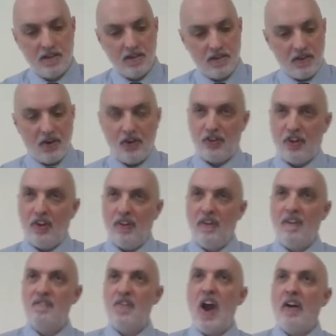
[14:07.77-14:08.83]
There's a
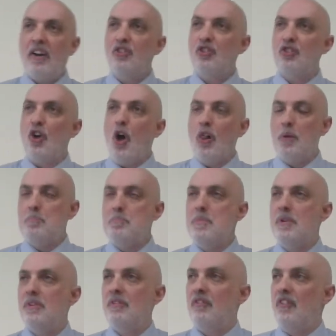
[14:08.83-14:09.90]
very solemn
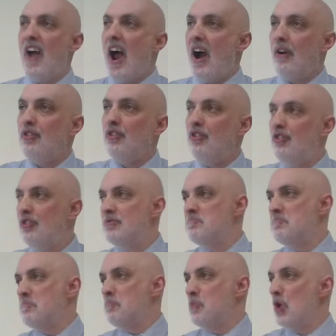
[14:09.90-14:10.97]
verse
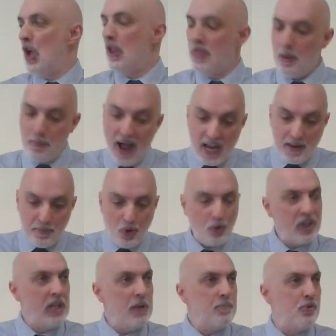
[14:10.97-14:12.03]
in the Bible,
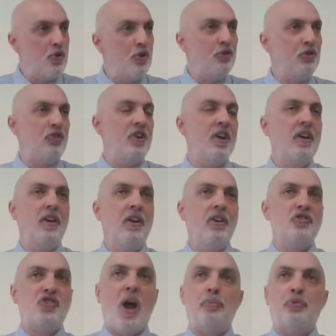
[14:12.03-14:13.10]
Hebrews
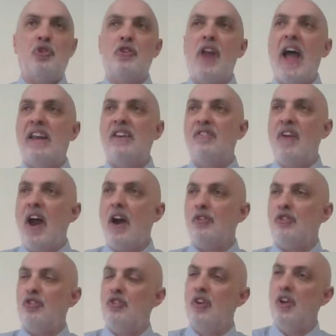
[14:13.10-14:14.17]
chapter 9,
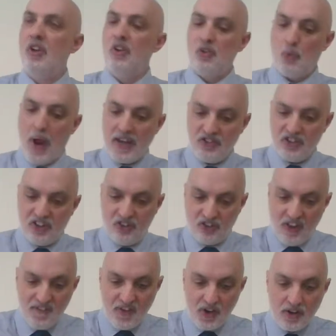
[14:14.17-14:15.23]
verse
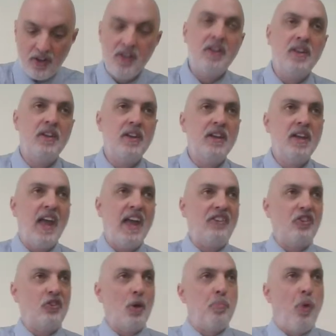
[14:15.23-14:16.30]
27. It
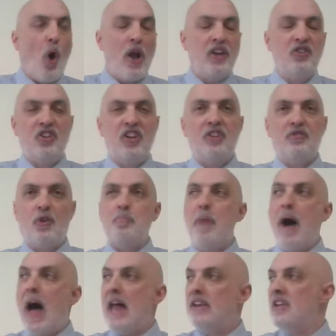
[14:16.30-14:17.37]
is appointed for
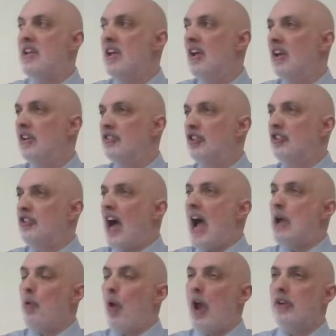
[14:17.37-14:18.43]
man to die
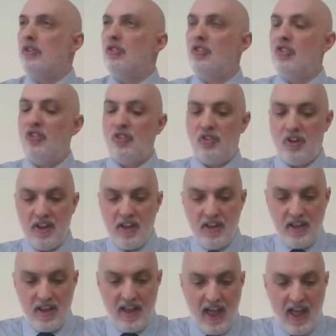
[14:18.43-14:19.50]
once,
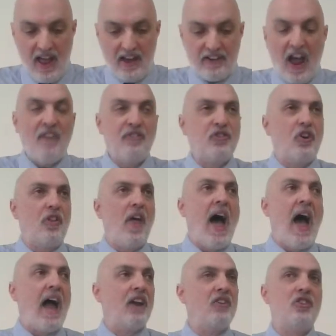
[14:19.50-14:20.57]
and after
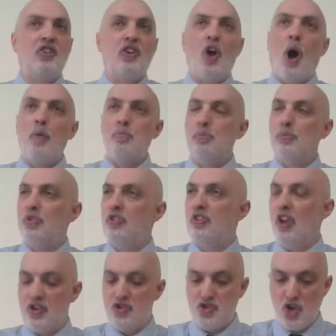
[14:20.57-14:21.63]
that
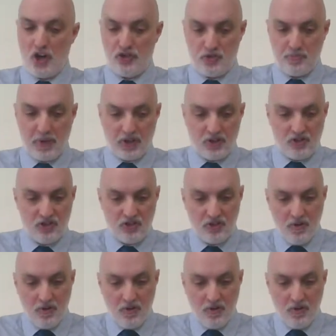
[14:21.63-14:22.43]
comes judgment.